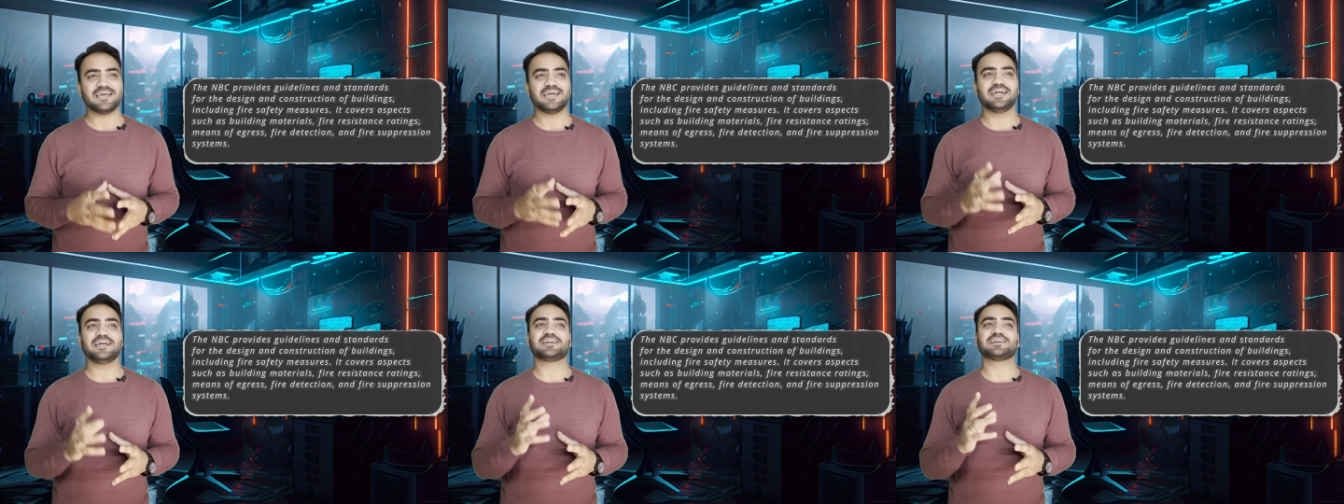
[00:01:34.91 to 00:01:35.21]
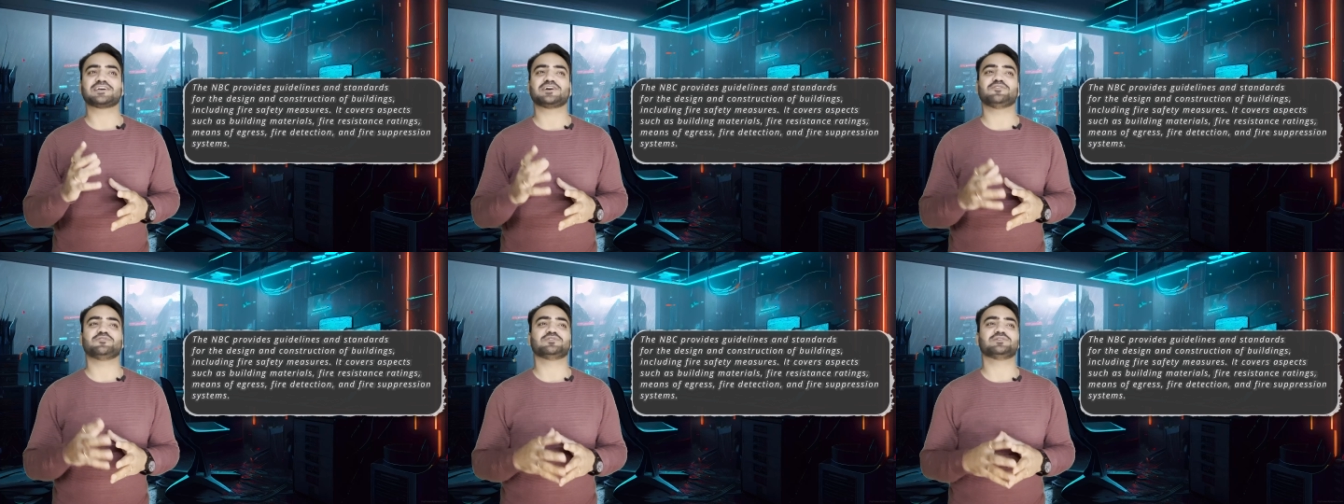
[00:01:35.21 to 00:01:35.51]

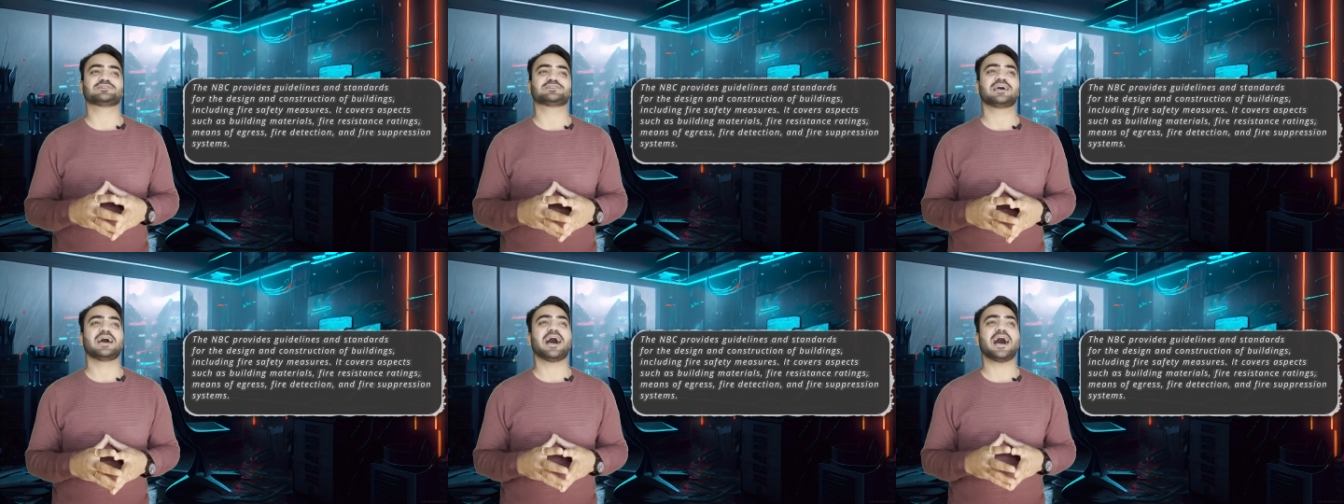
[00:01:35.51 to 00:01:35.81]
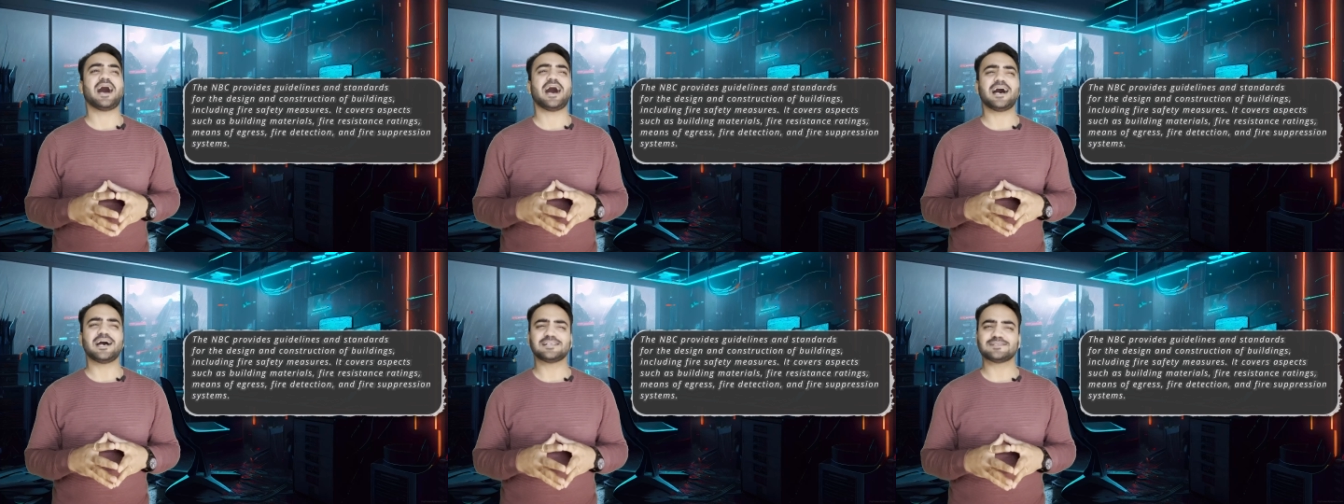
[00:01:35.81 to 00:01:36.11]
It covers
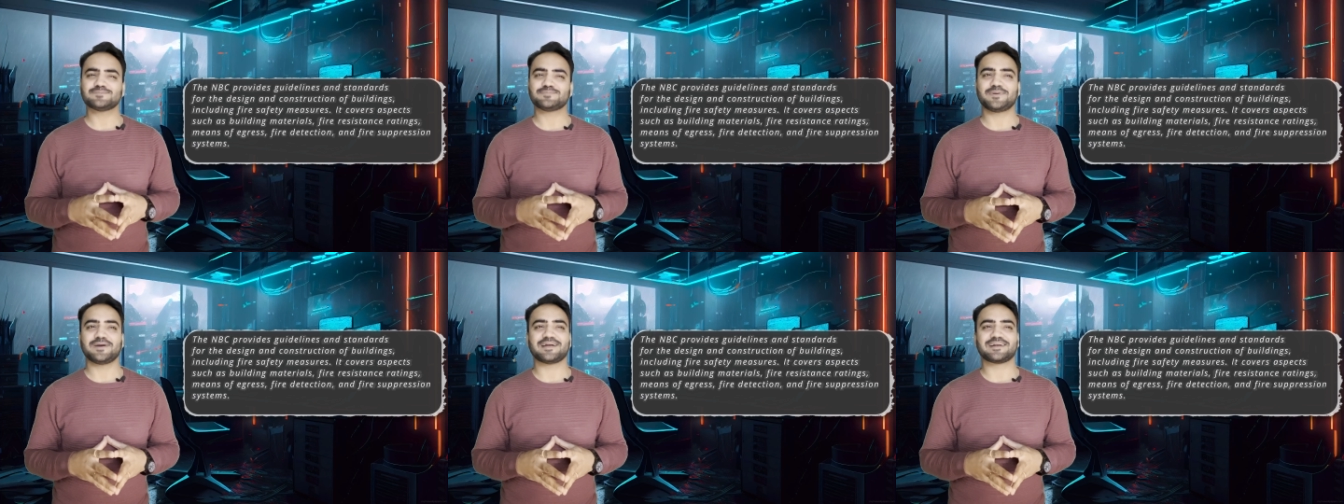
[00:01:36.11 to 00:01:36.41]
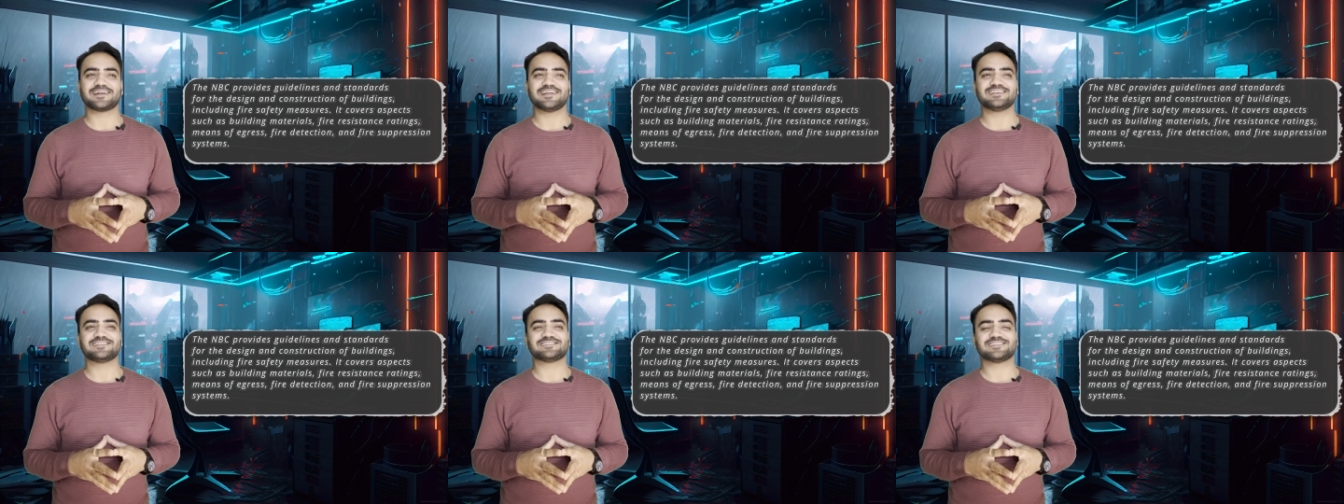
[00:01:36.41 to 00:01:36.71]

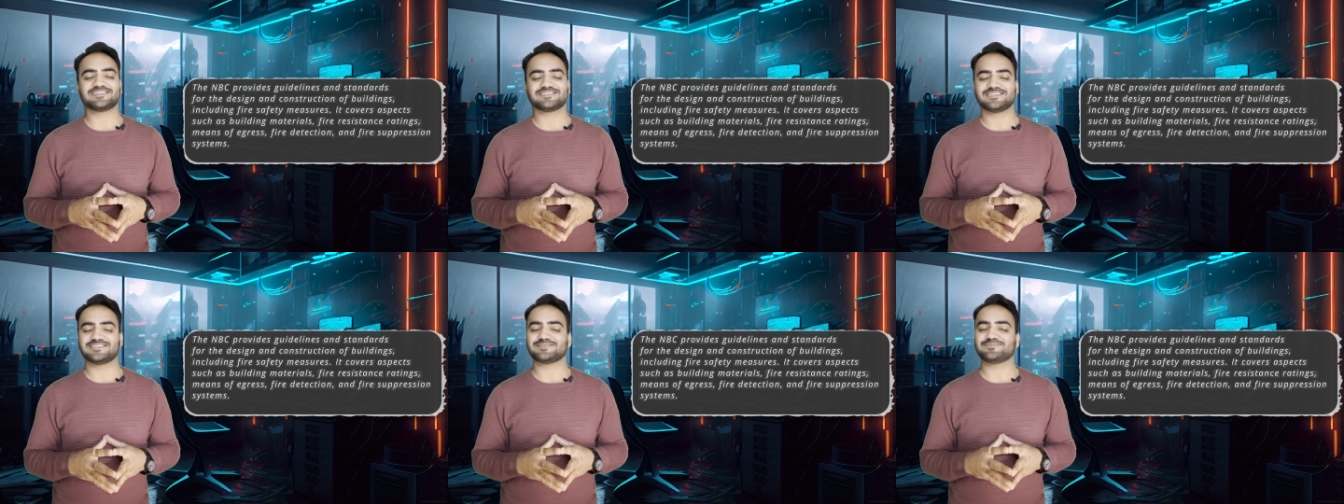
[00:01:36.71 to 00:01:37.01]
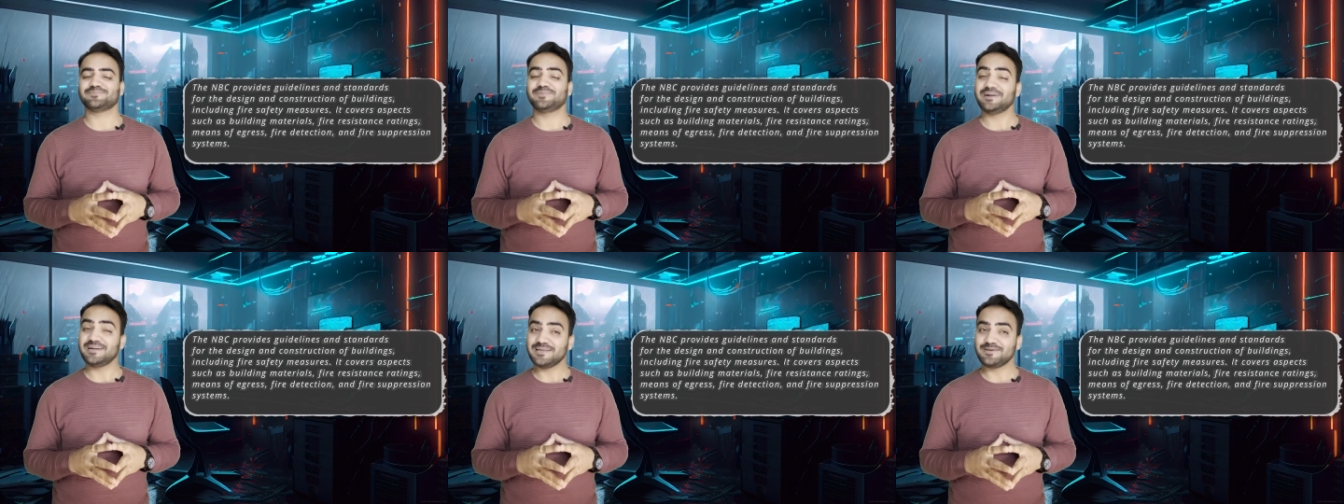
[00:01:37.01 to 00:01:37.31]
aspects such as
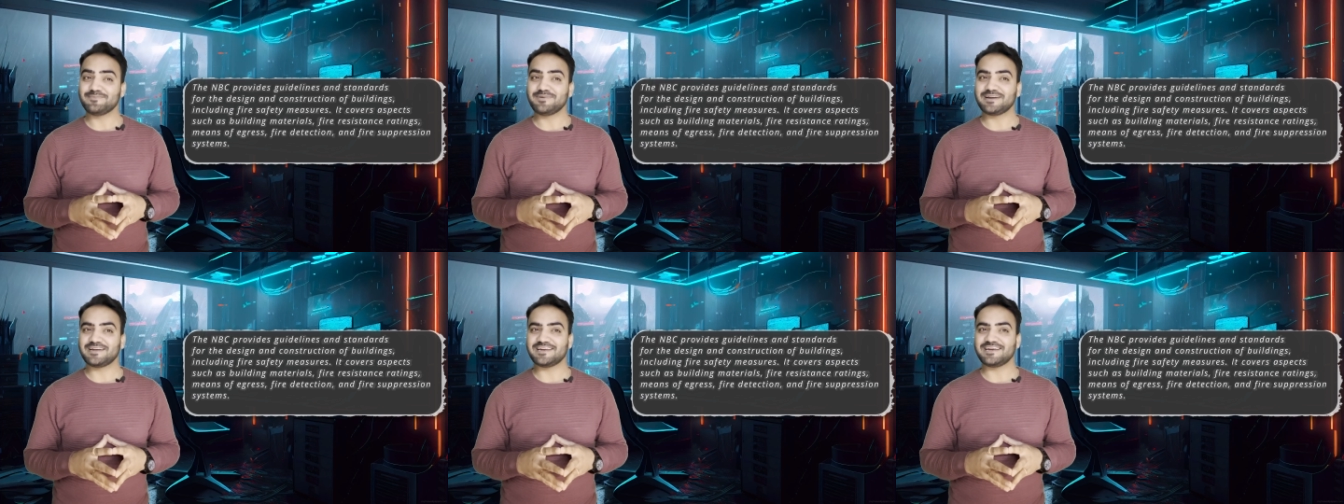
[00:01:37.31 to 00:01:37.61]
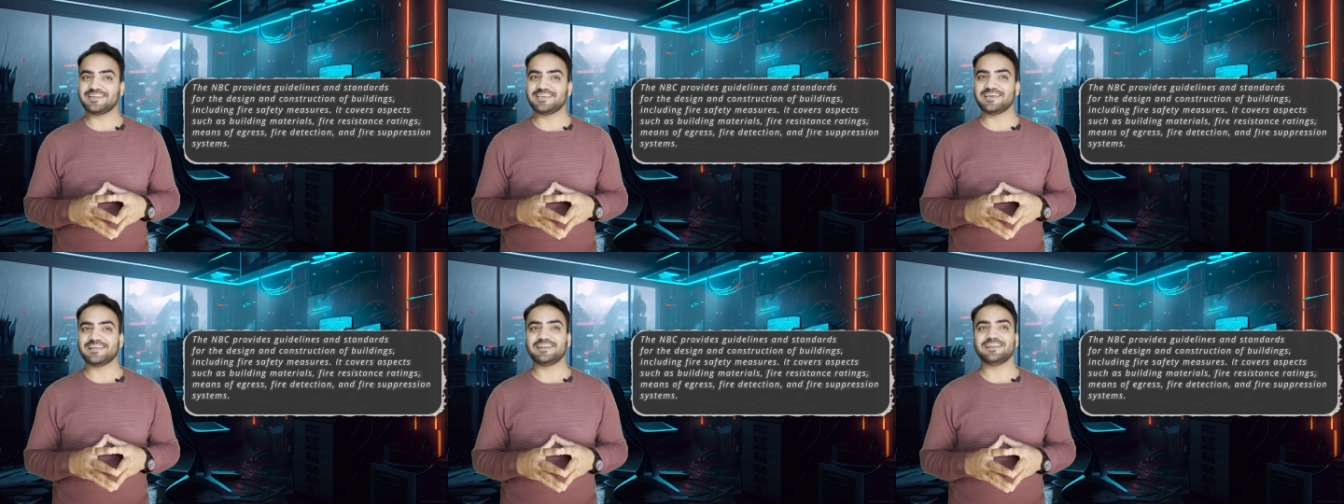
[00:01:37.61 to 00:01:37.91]
building
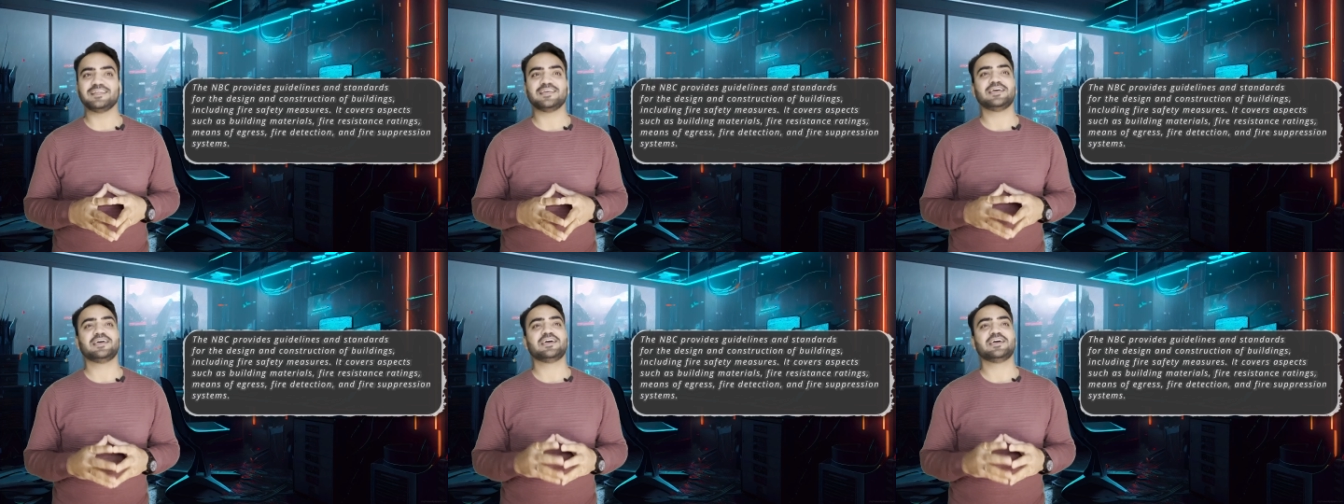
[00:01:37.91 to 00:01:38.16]
material,